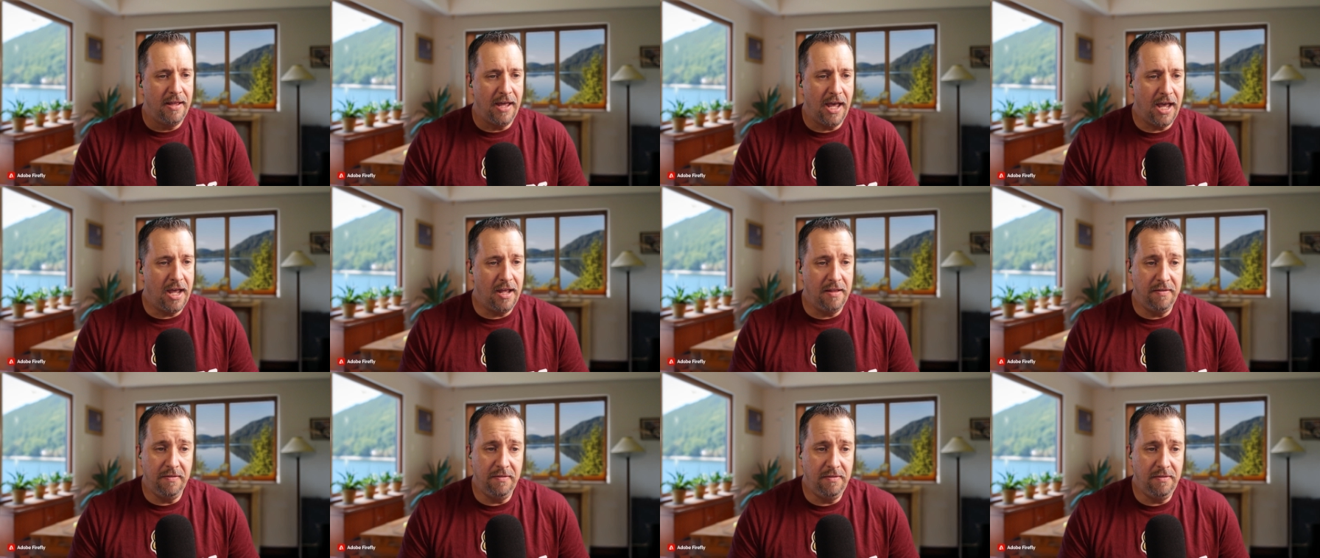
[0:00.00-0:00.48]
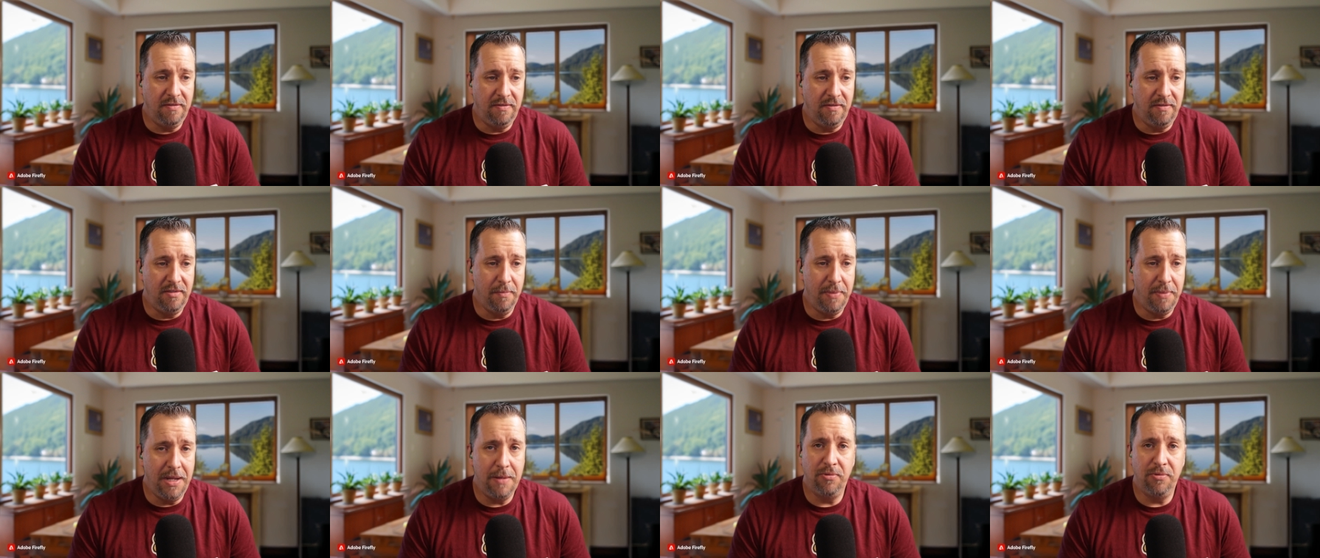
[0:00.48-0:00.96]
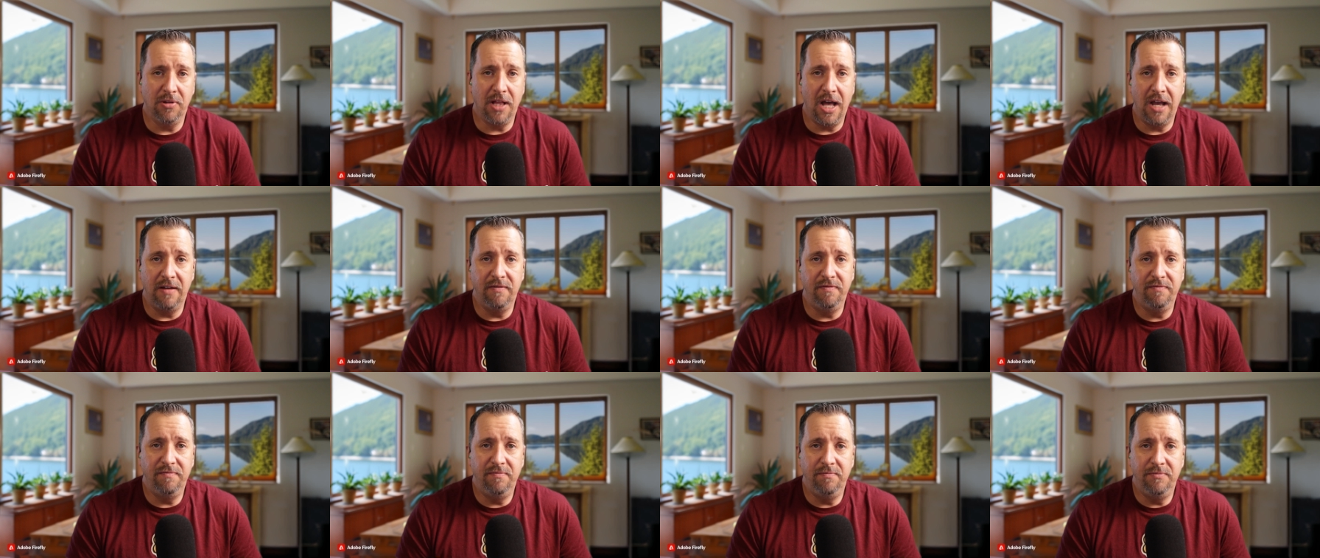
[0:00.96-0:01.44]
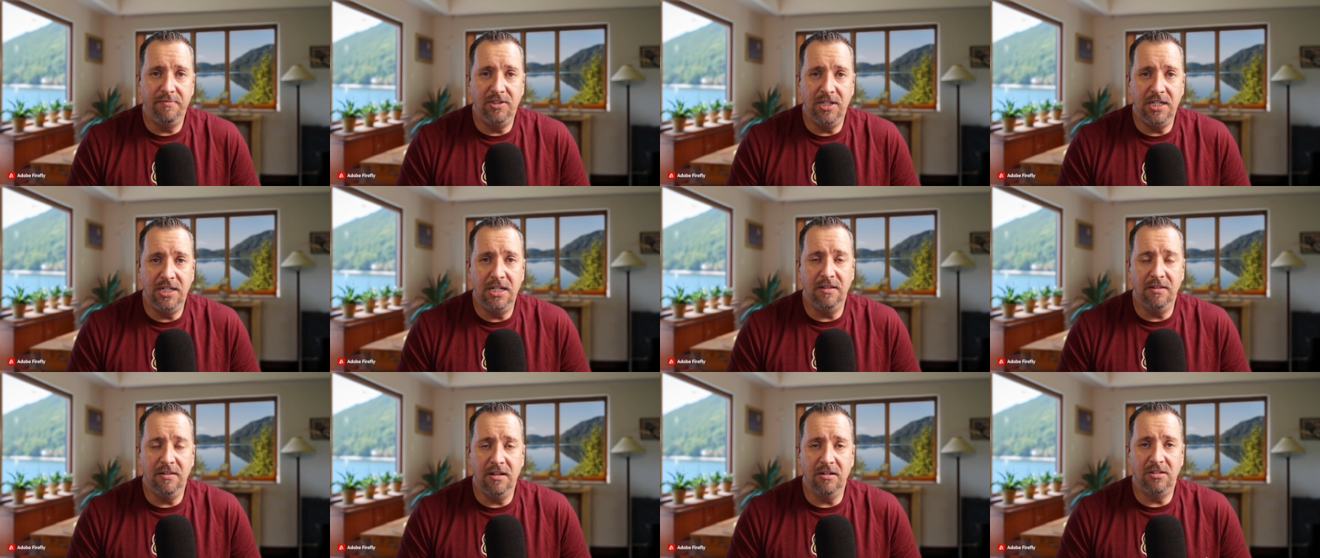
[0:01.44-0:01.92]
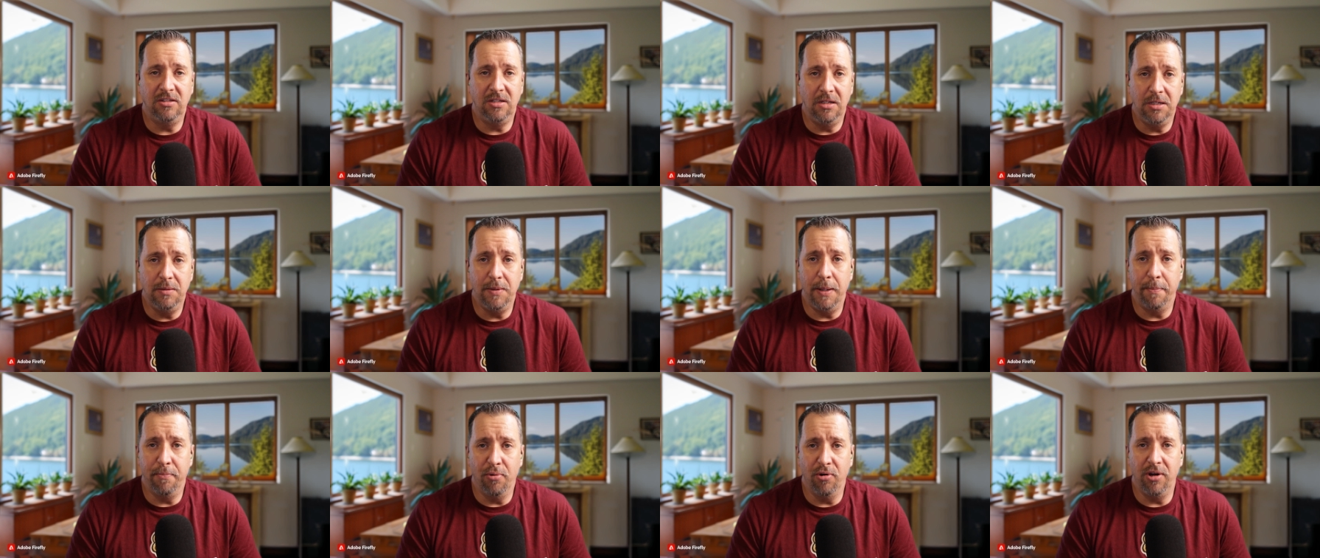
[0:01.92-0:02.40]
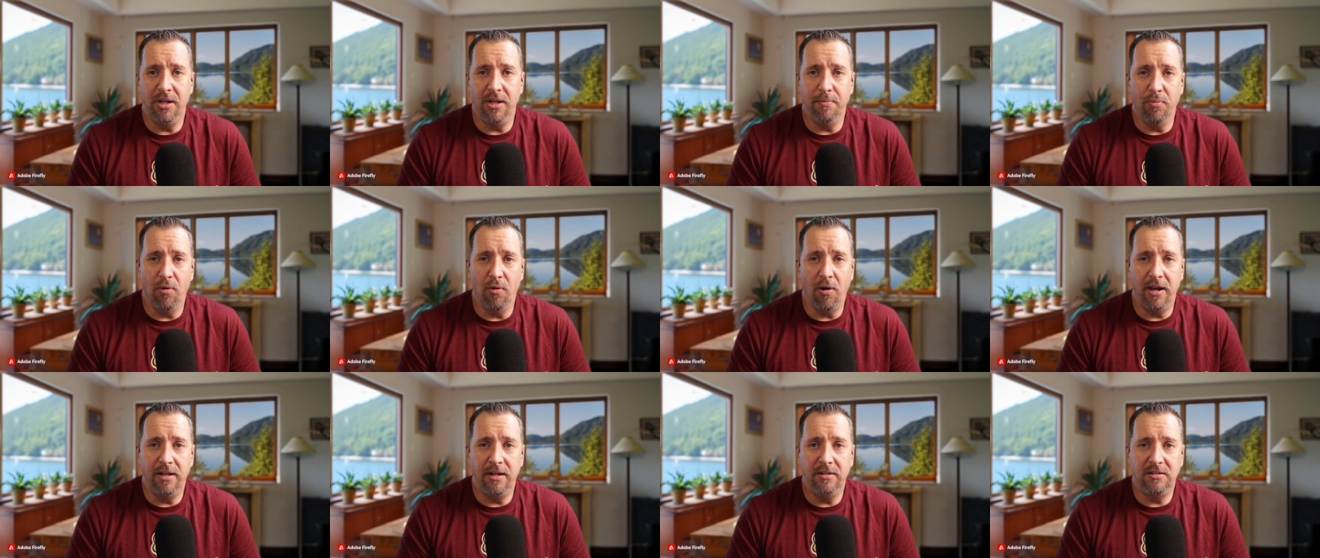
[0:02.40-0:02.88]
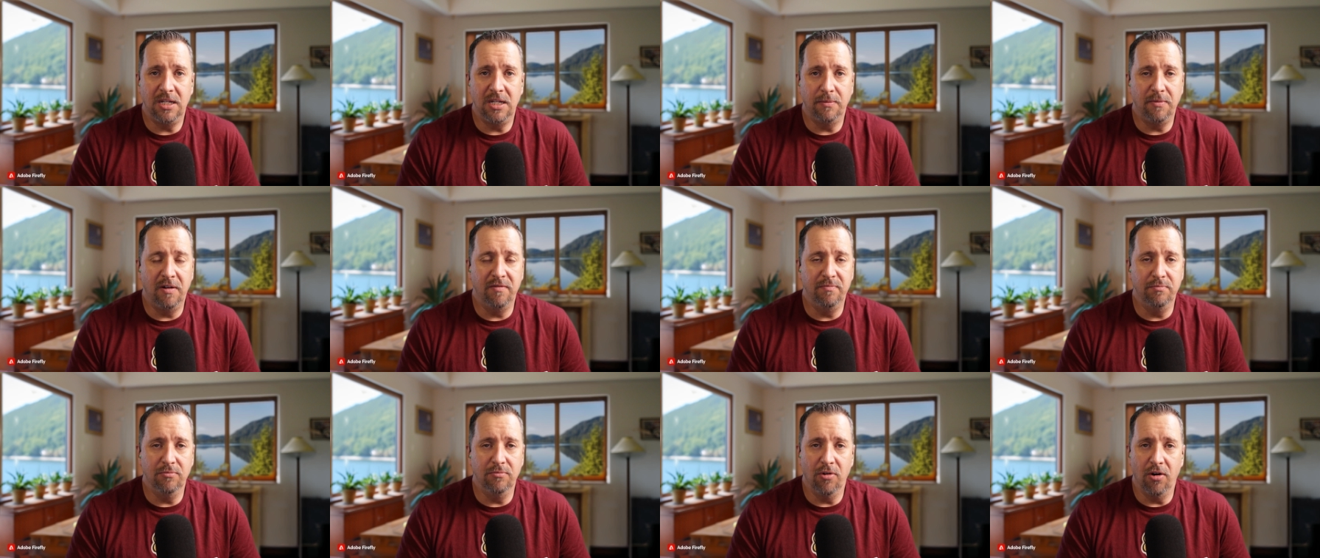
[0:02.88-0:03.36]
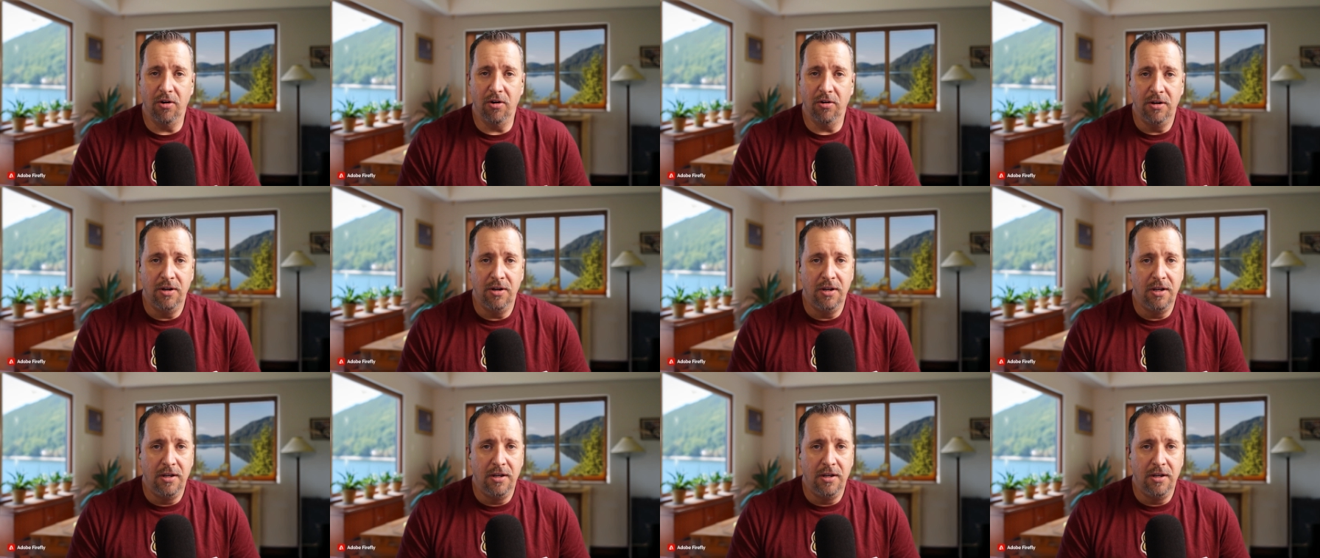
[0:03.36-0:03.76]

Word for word: And the people I've seen in there seem to be pretty bright. Some of them are.